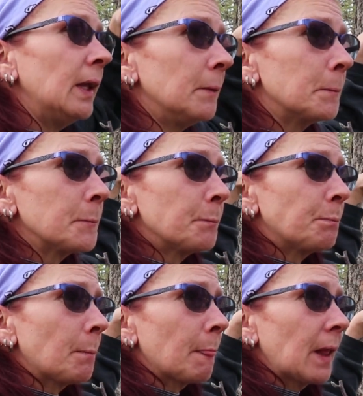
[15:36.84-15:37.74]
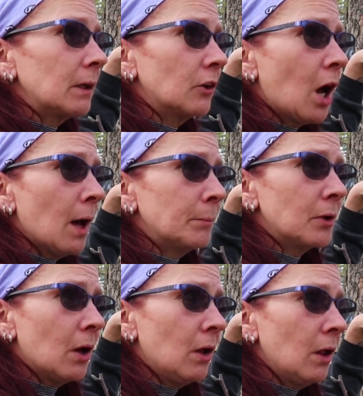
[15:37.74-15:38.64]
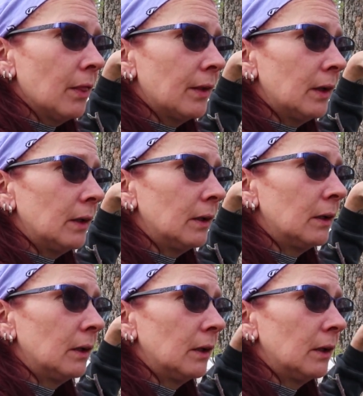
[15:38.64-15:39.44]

and topped all the